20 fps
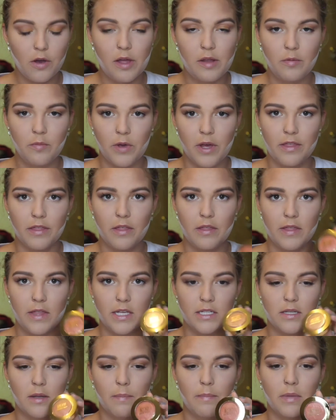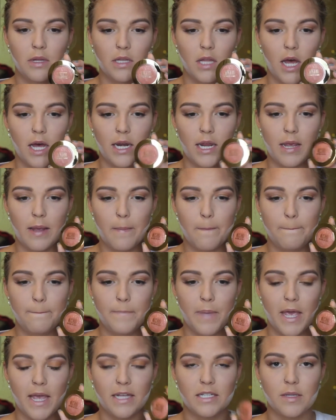go in with this Milani
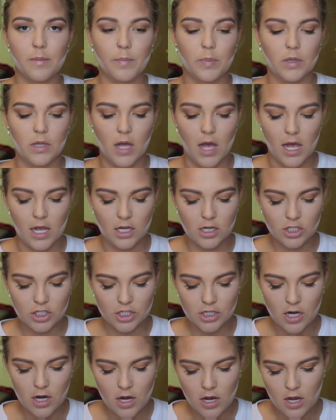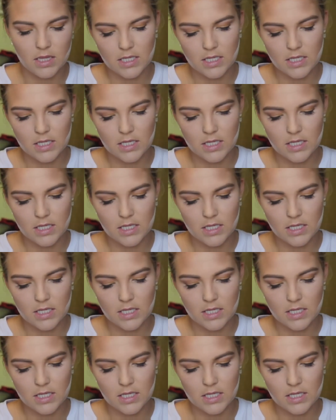Baked Blush.